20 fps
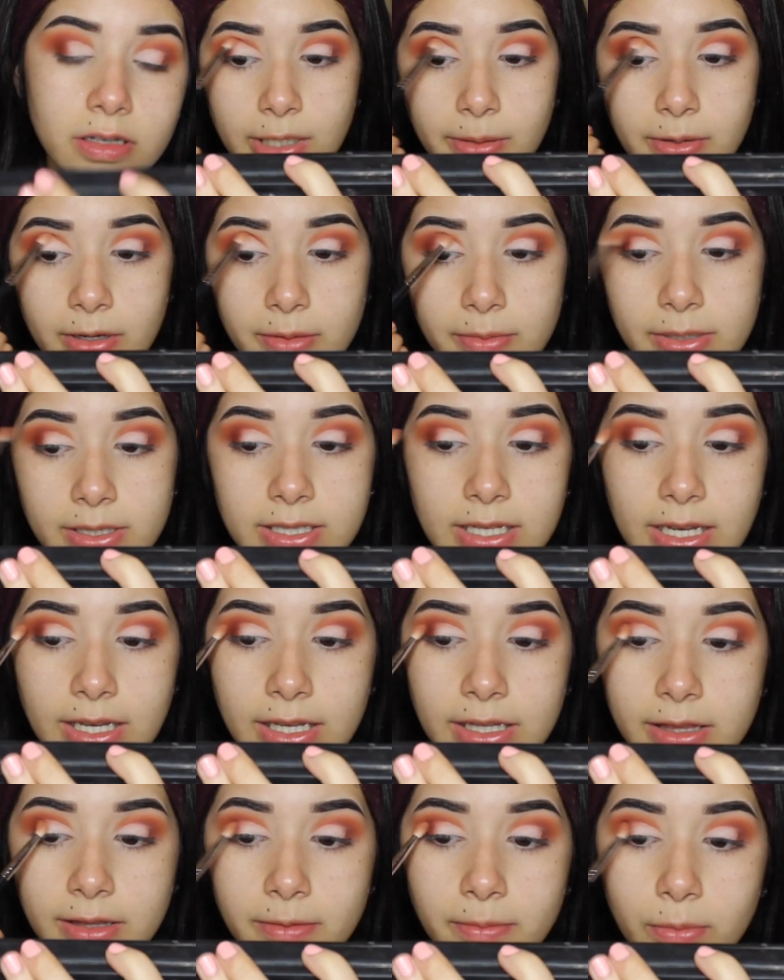Then I'm going to be
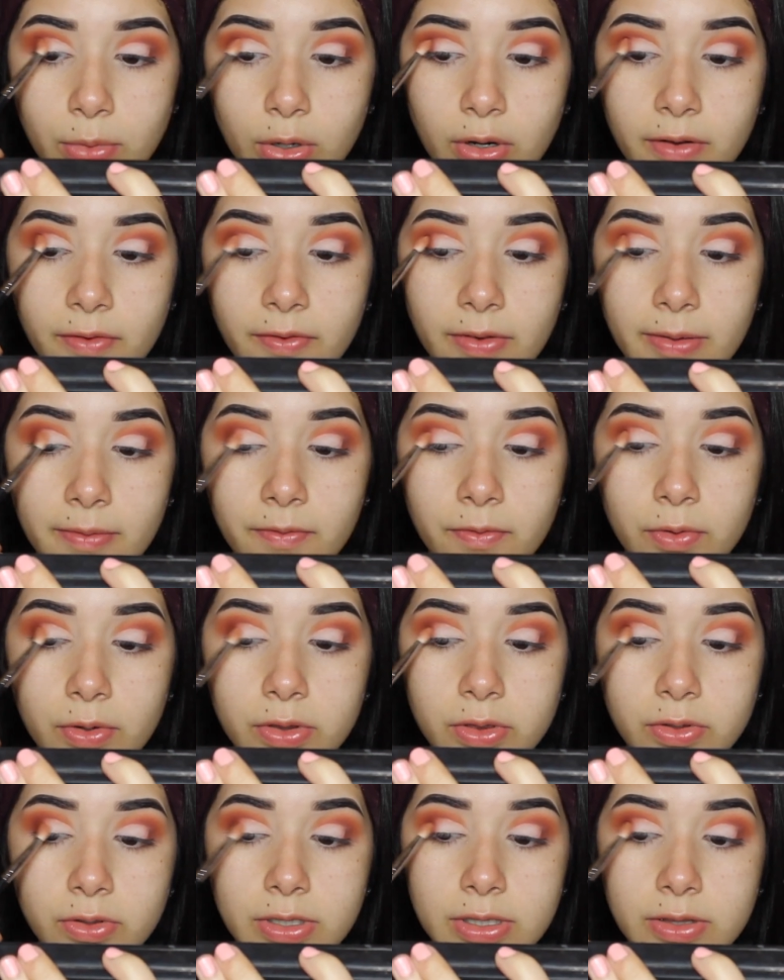taking the Morphe
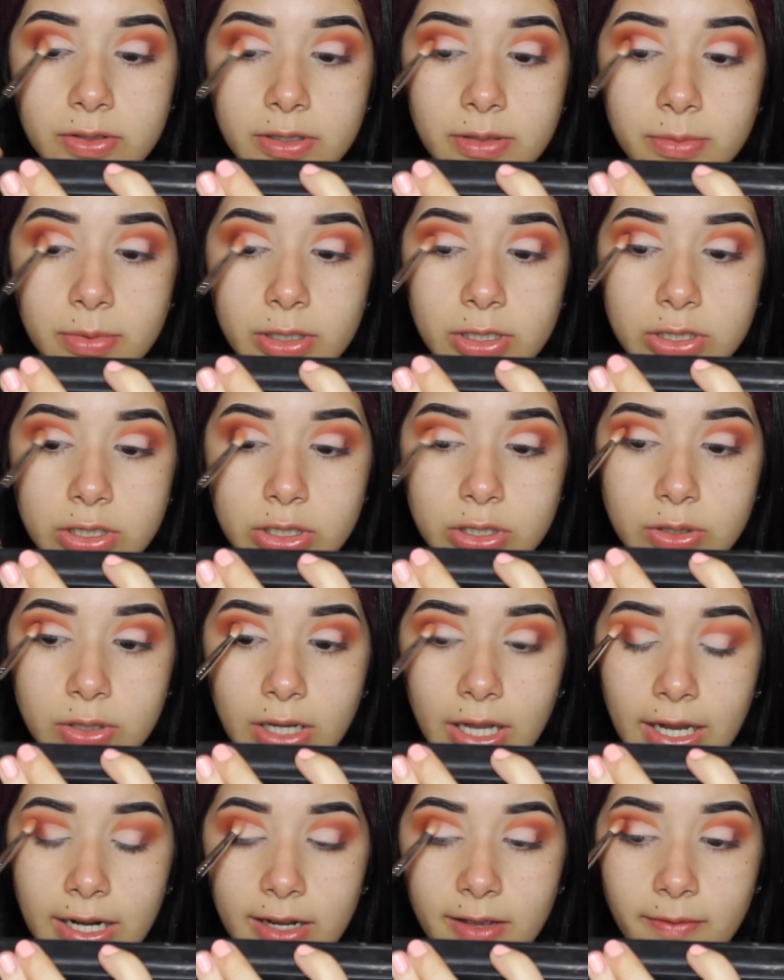M433 brush to
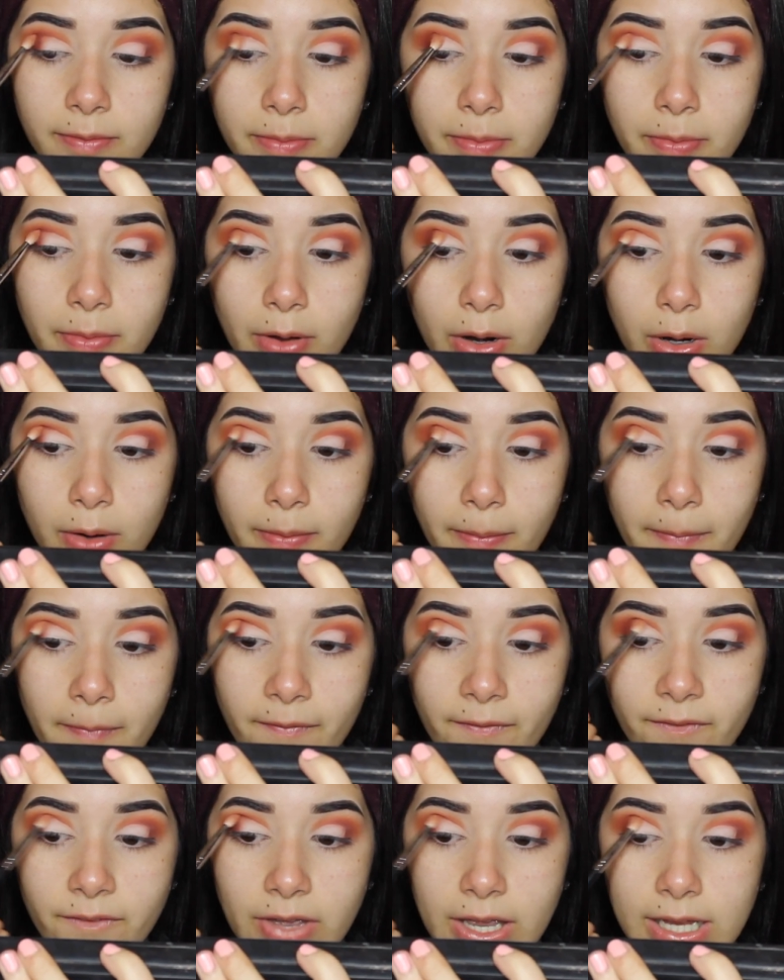kind of
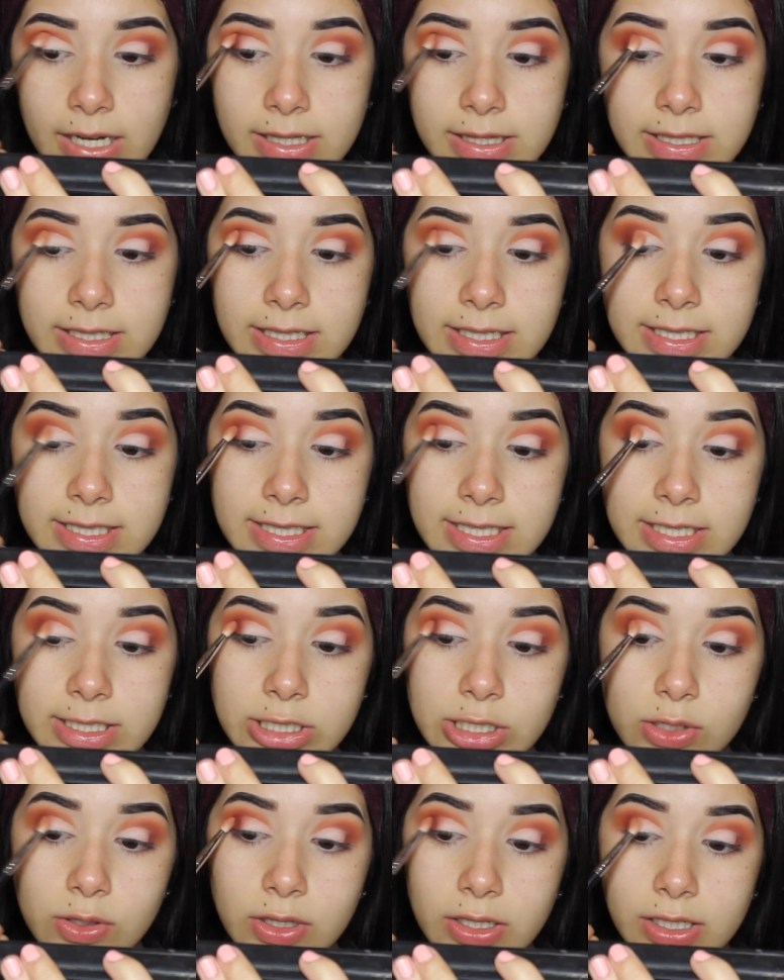fade this
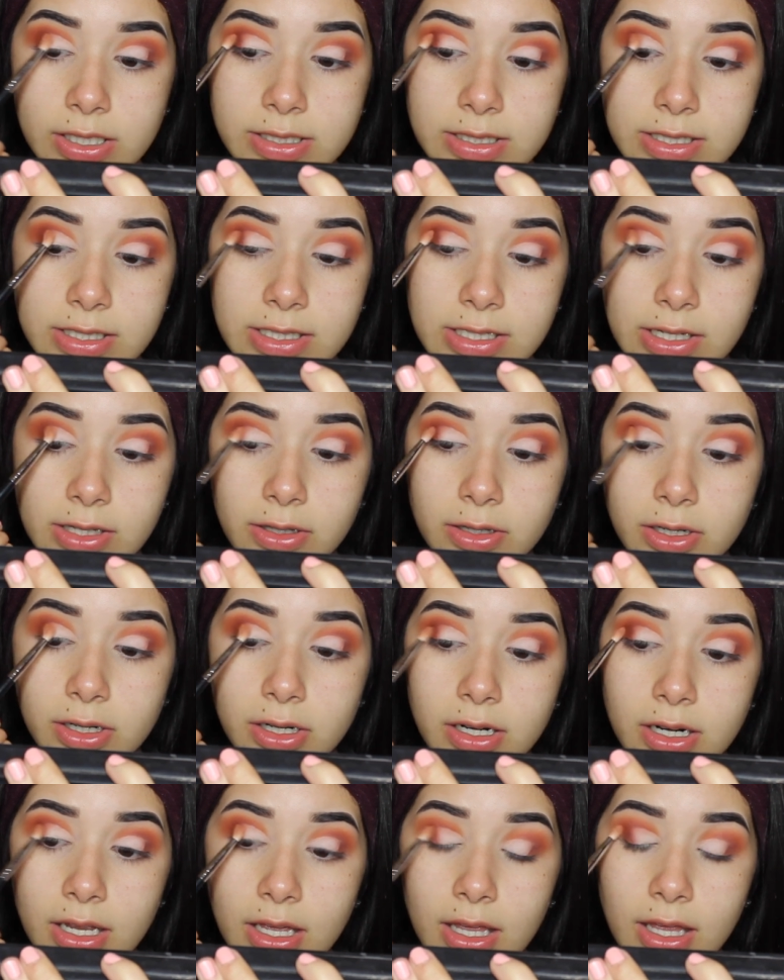into the
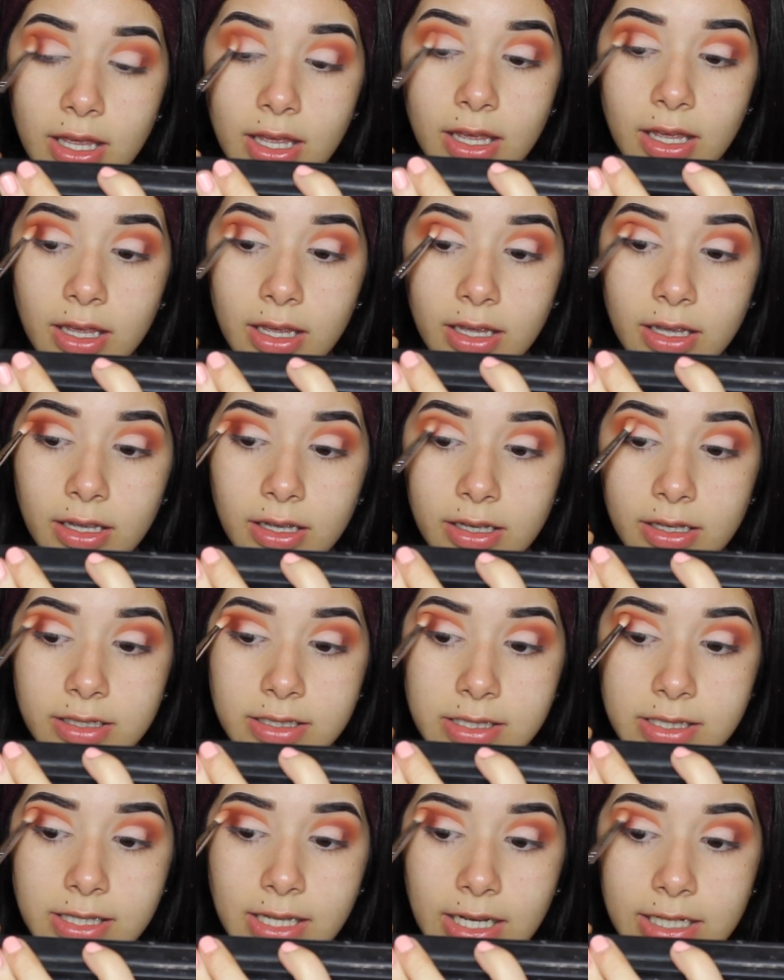concealer
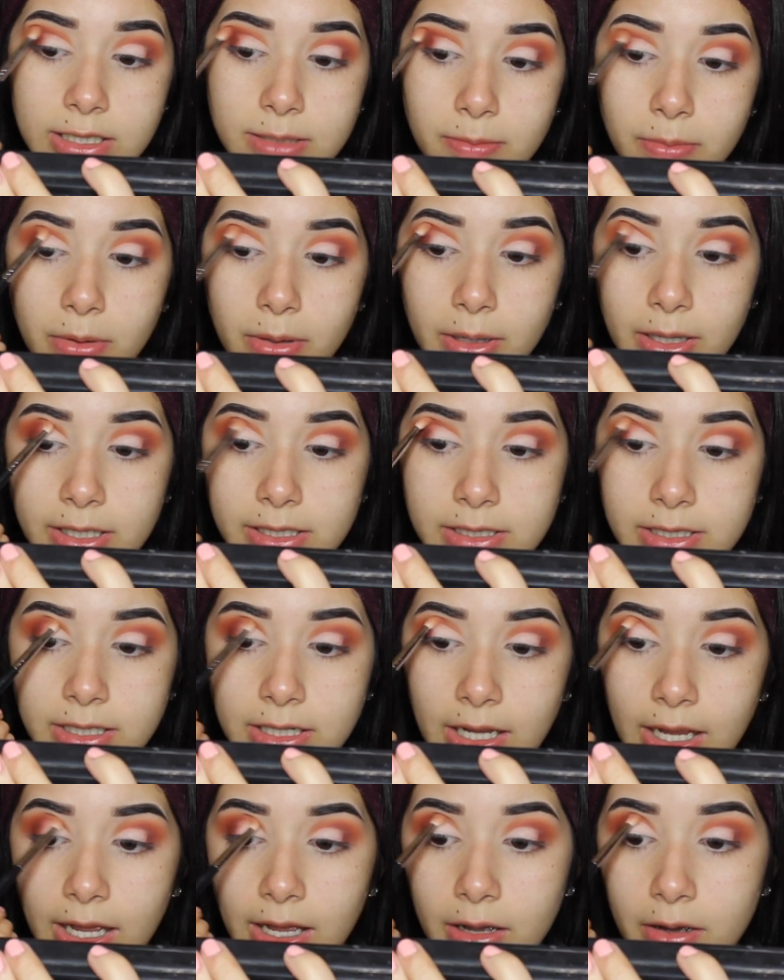/ blend
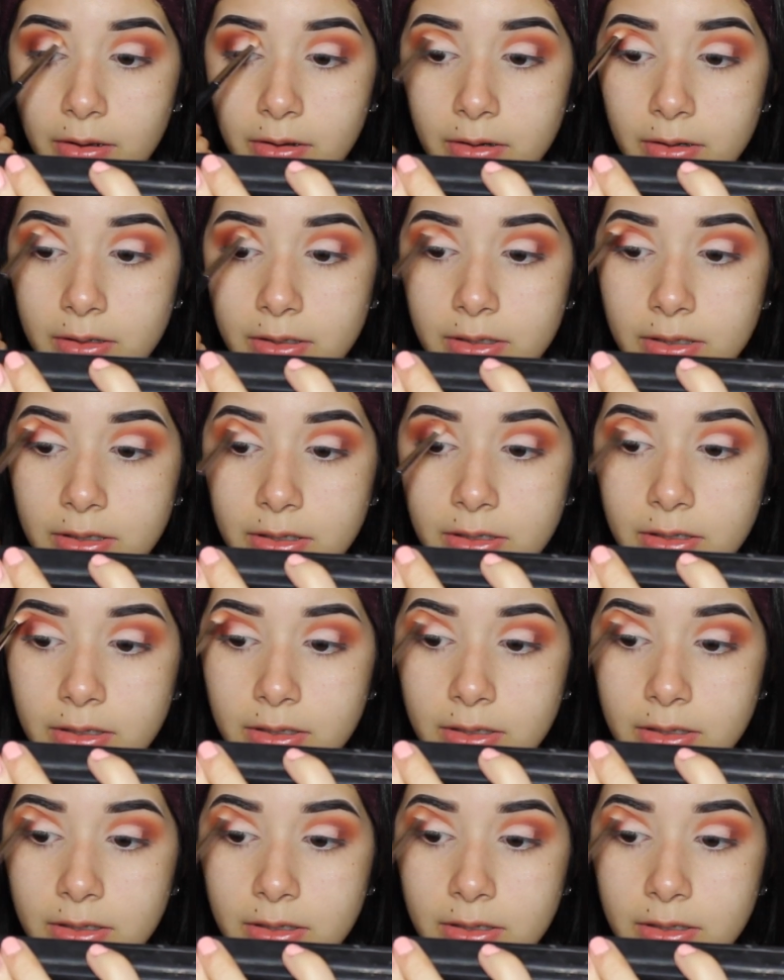it out.